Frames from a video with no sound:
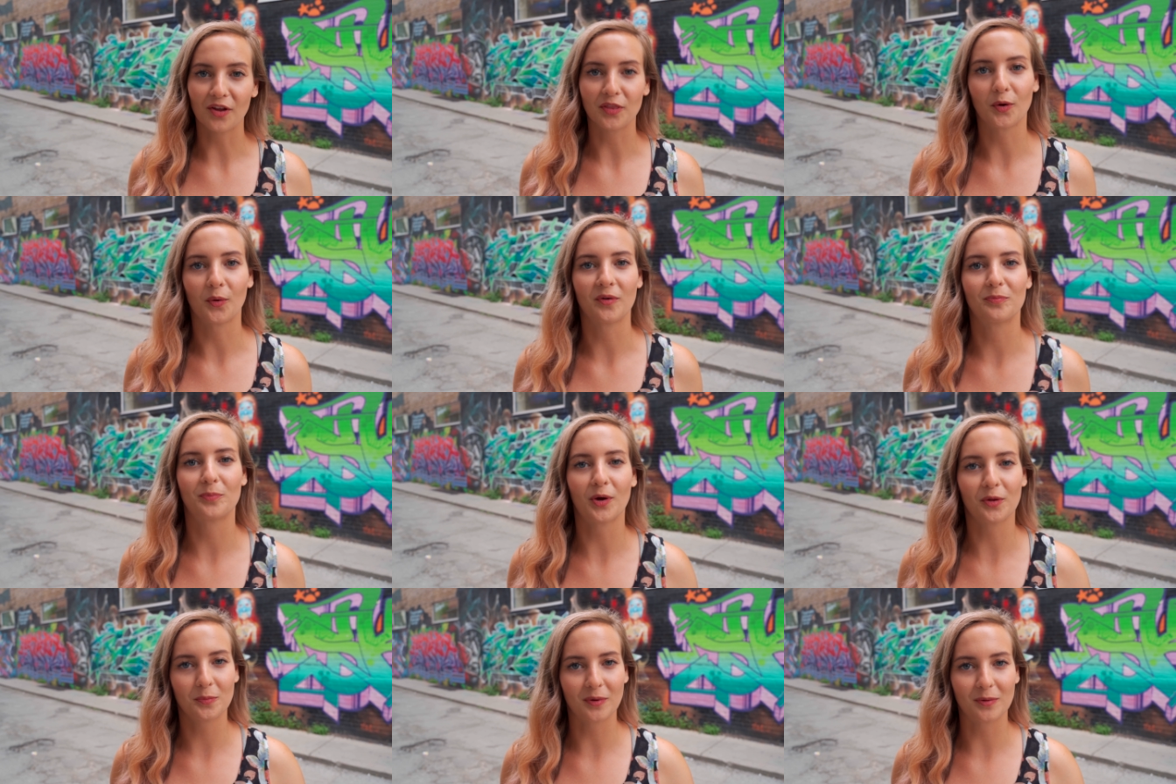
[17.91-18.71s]
although we've
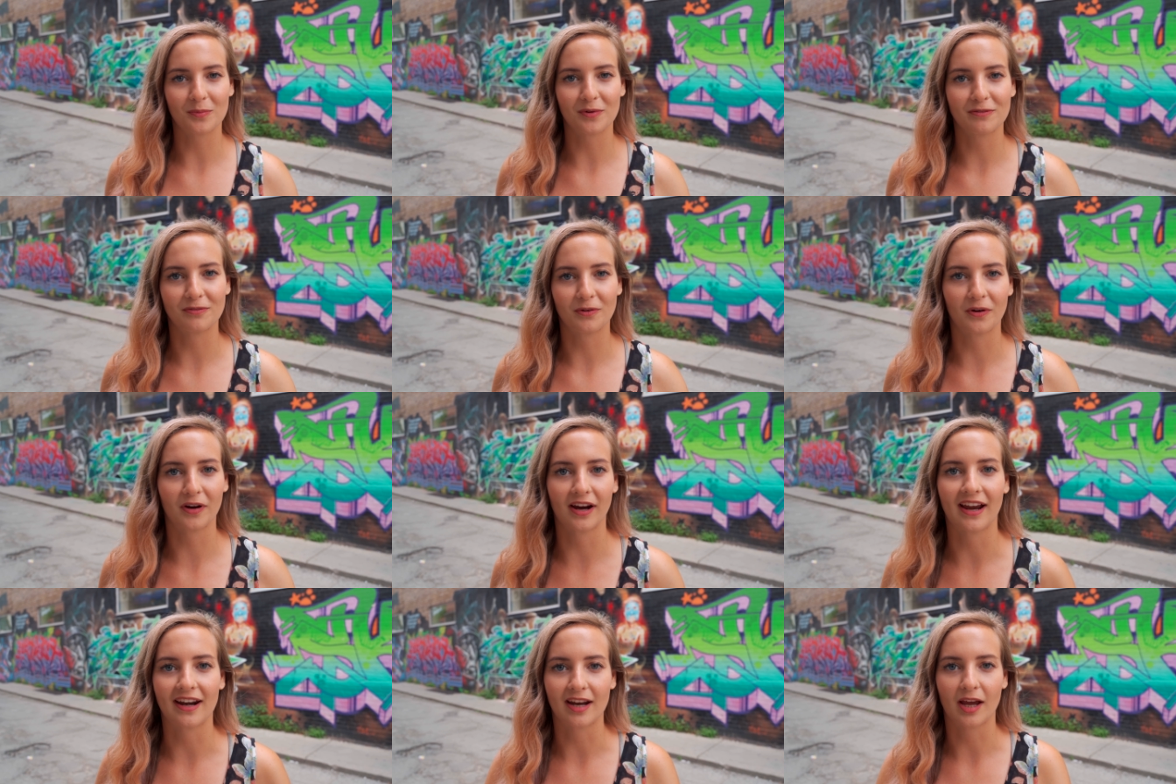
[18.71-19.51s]
both been before,
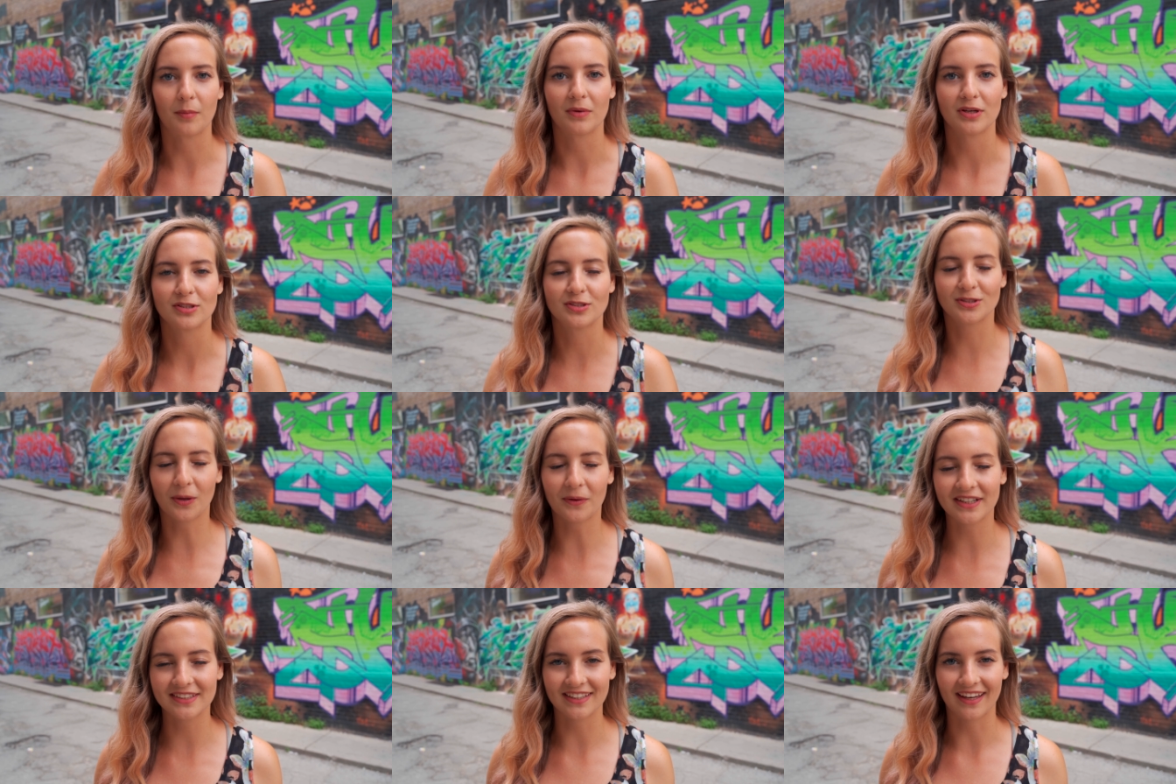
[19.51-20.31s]
and I'm so
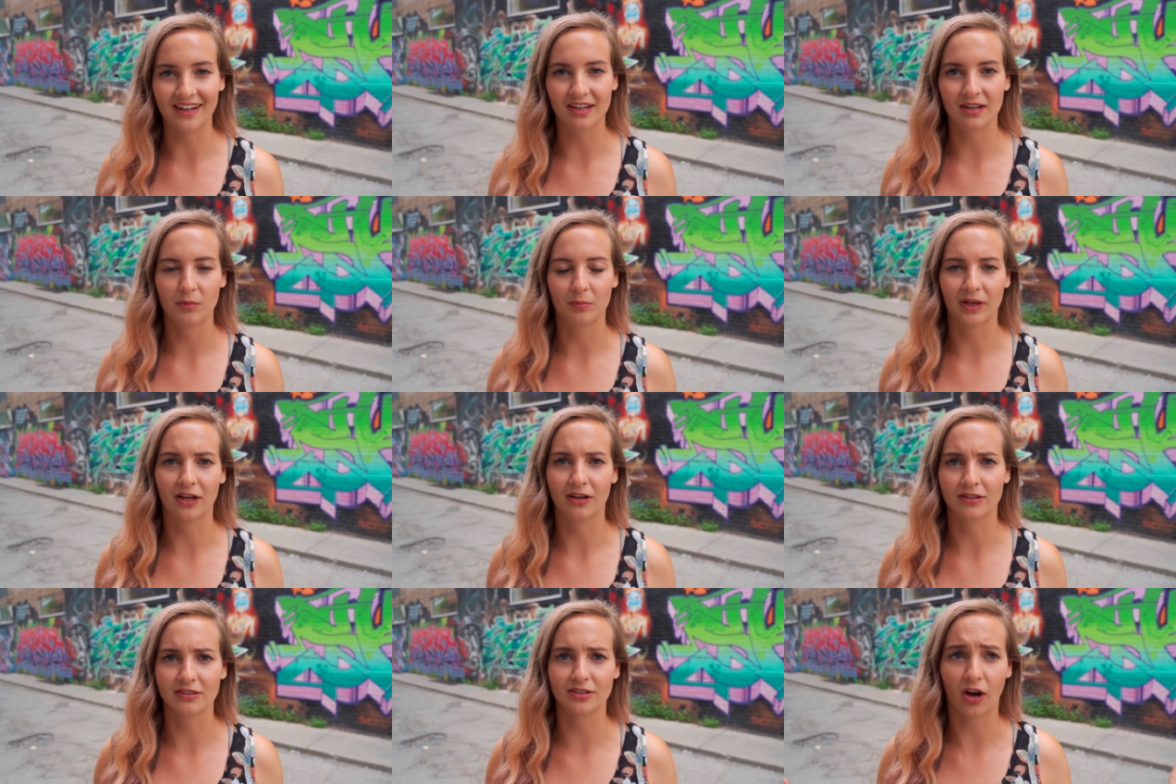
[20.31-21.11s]
excited
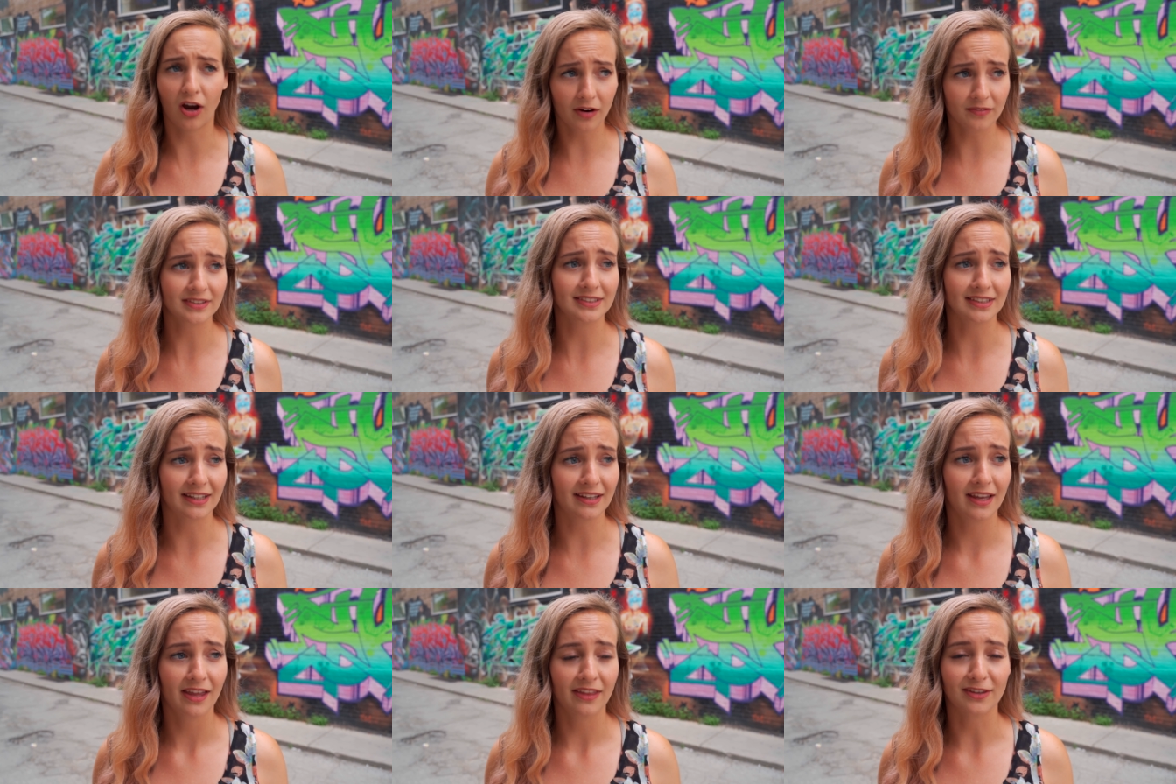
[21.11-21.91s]
because obviously
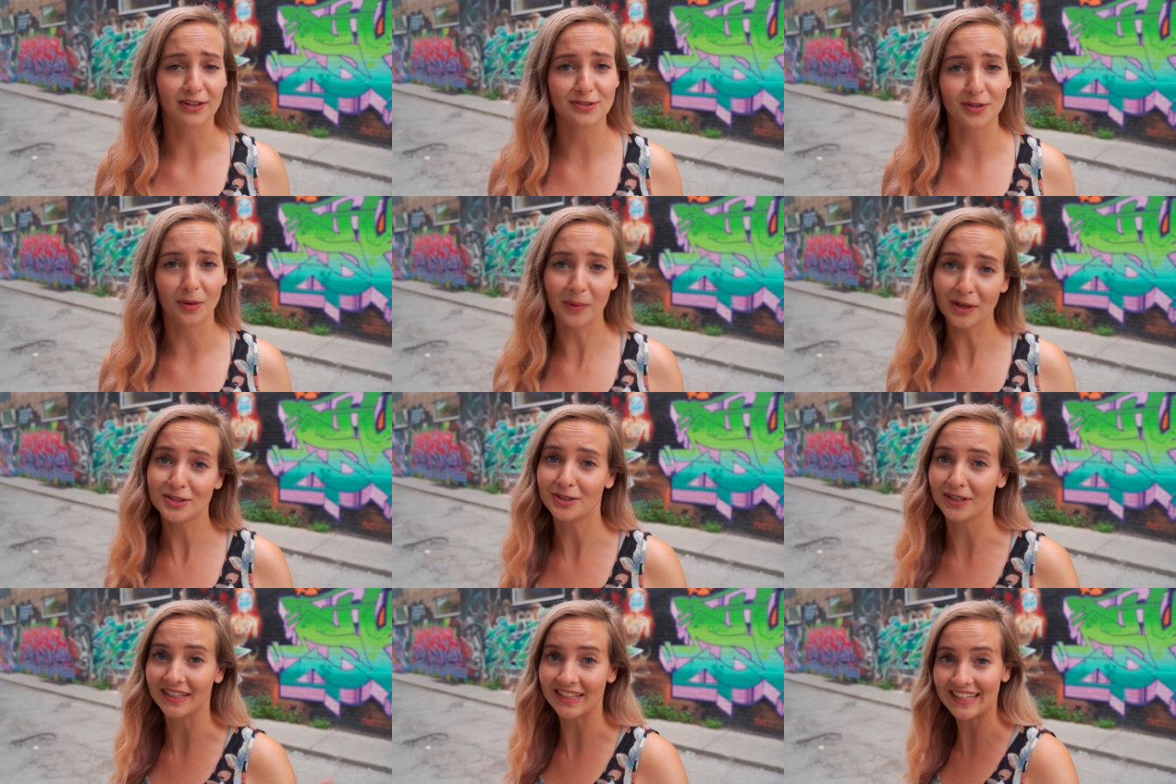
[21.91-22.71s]
there's so much
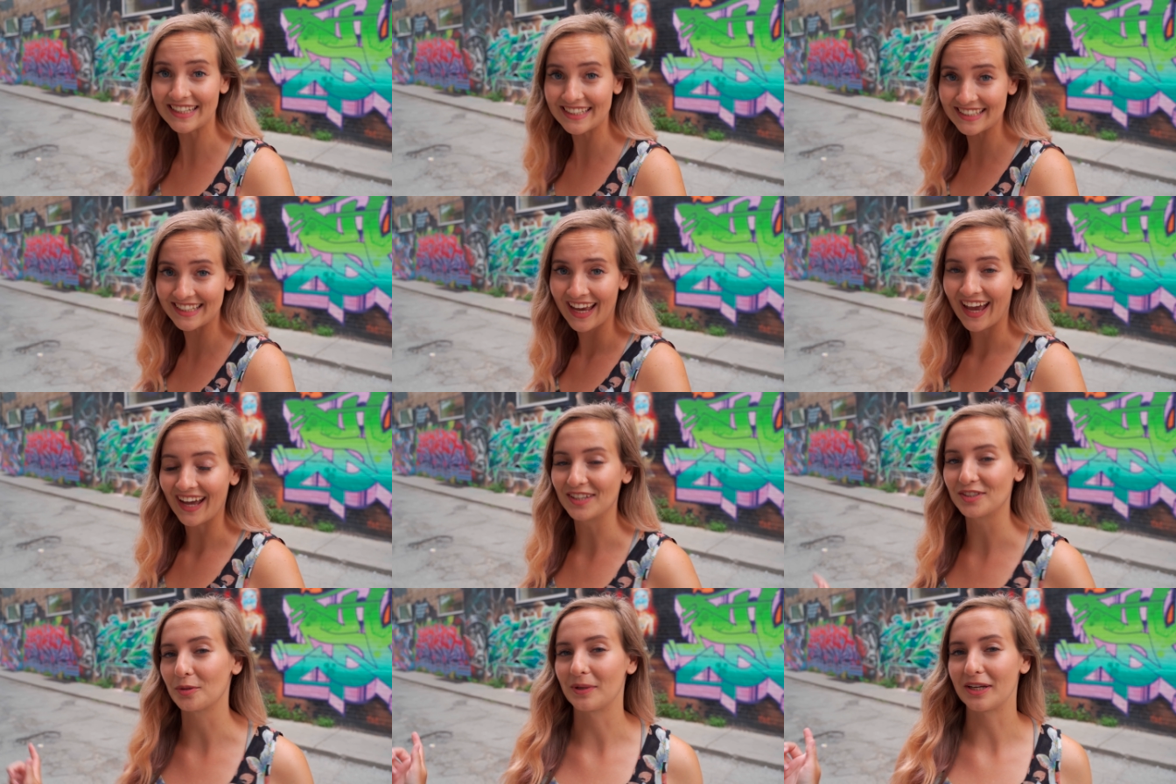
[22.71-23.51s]
to eat
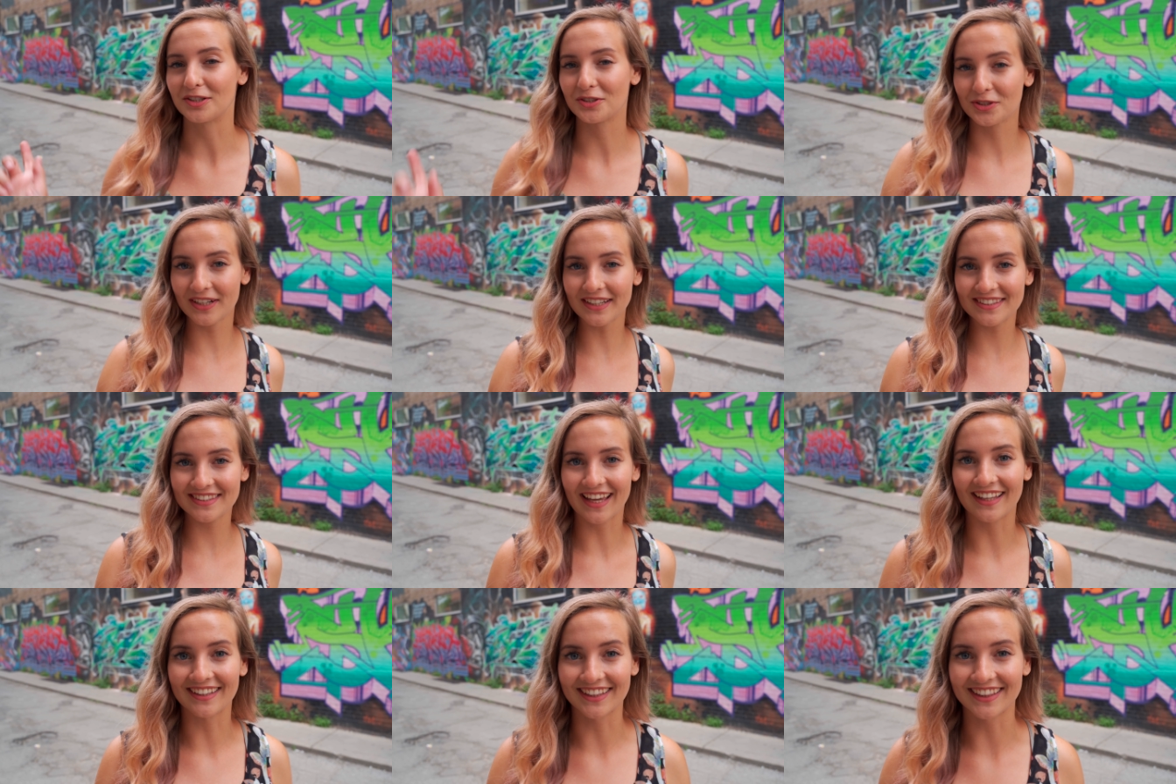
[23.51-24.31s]
and so many treats
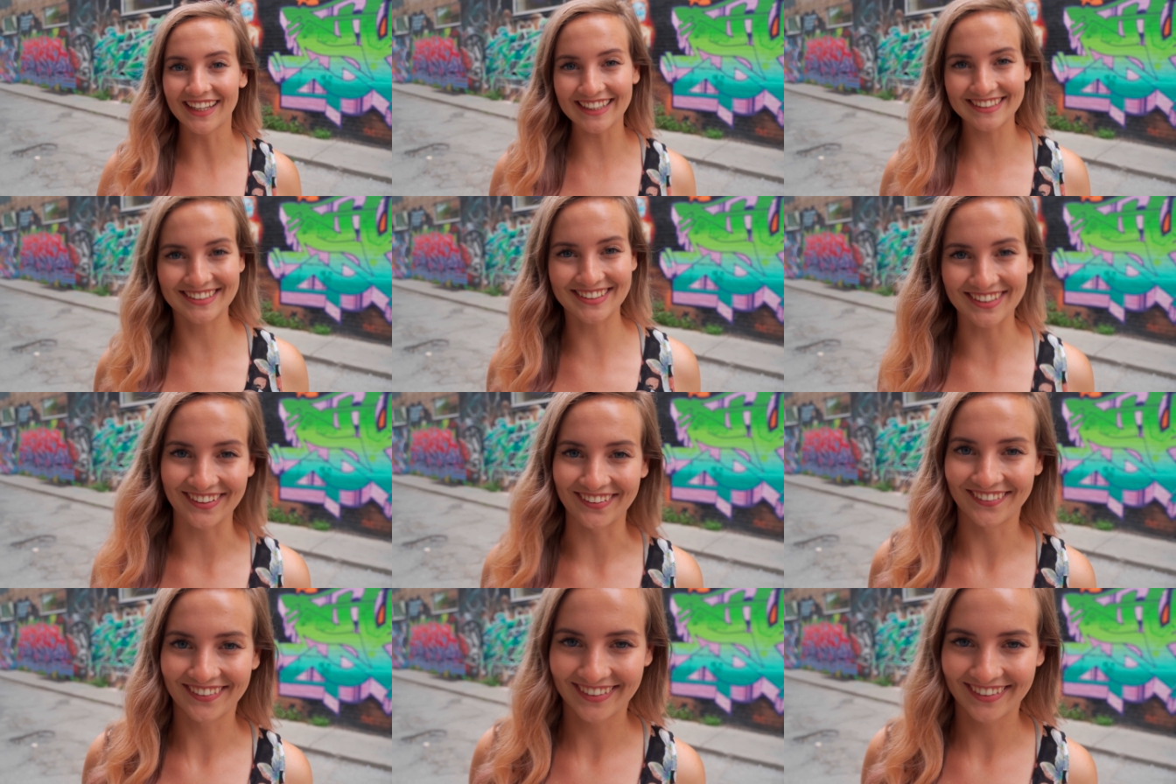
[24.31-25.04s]
and lots to do.